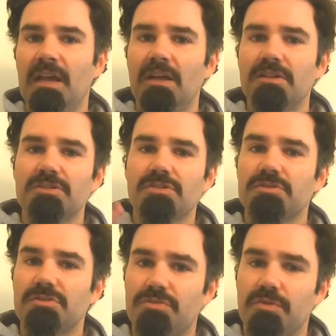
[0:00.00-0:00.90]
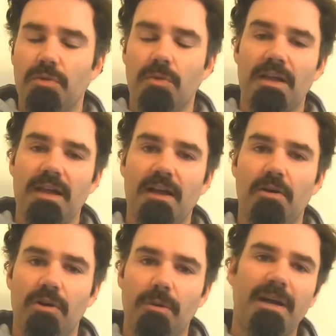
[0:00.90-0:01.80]
Sausage roll
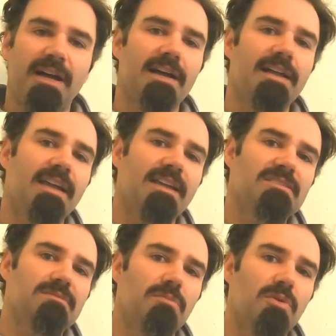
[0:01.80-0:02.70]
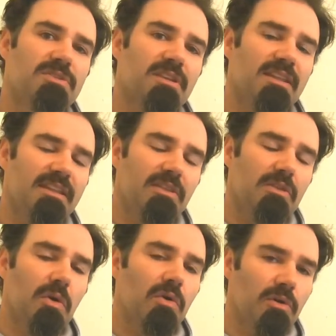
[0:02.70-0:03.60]
or a pie is most likely
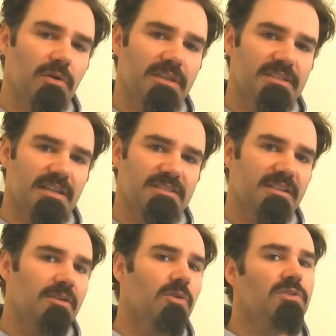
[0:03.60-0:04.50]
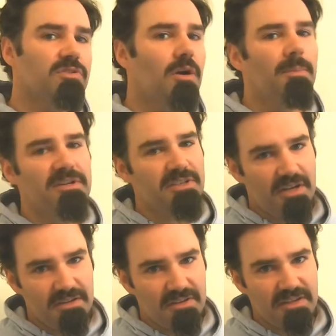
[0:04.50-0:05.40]
not got these things in it, or it's got a bunch of
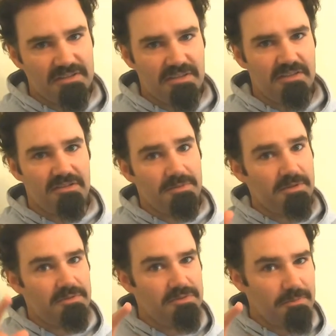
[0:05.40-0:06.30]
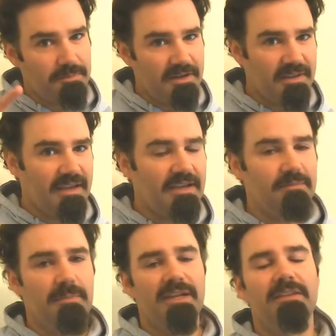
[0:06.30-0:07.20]
other things in there as well. So bear that in
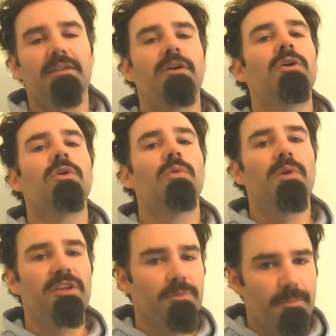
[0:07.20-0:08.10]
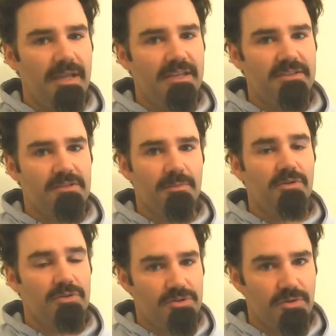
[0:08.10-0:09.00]
mind when you're making some of your
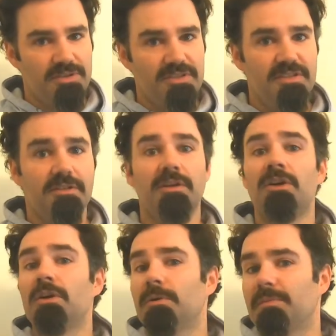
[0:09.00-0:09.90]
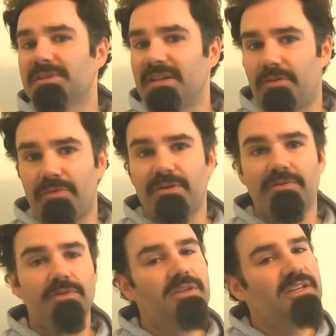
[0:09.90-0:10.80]
choices here. When we're saying real
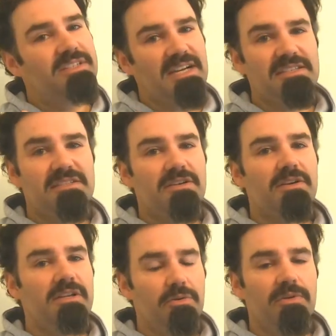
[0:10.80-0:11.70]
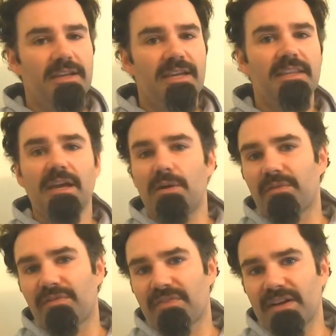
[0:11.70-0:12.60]
food, chances are you don't get it out of a
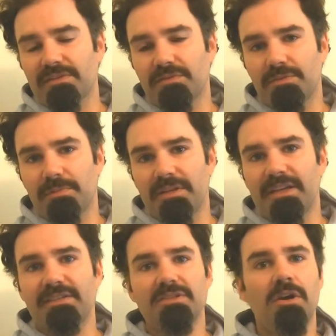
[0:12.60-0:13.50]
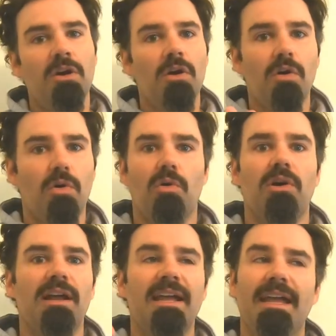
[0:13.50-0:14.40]
fast food place or
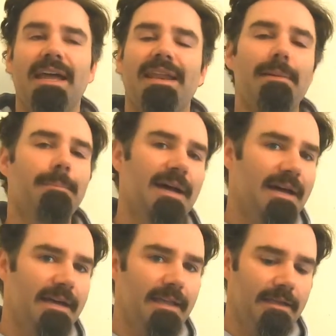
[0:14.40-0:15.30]
in a pie.